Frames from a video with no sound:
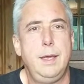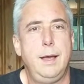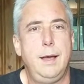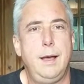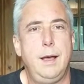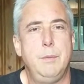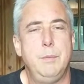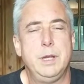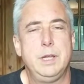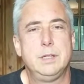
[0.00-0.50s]

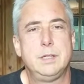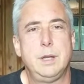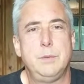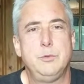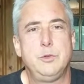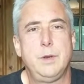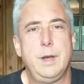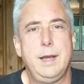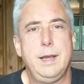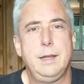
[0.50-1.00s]
uh, because I'm
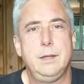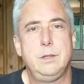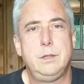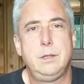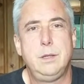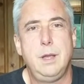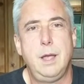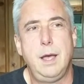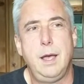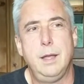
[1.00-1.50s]
training
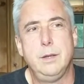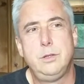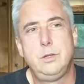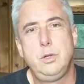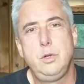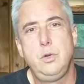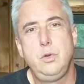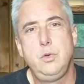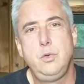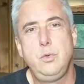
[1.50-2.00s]
uh,
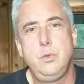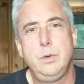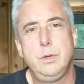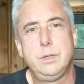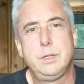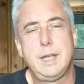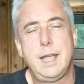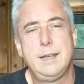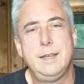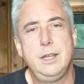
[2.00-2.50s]
two
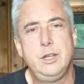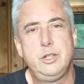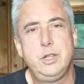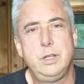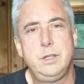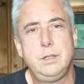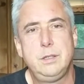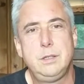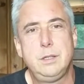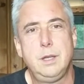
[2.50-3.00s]

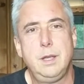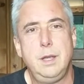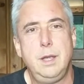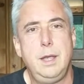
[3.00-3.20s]
technicians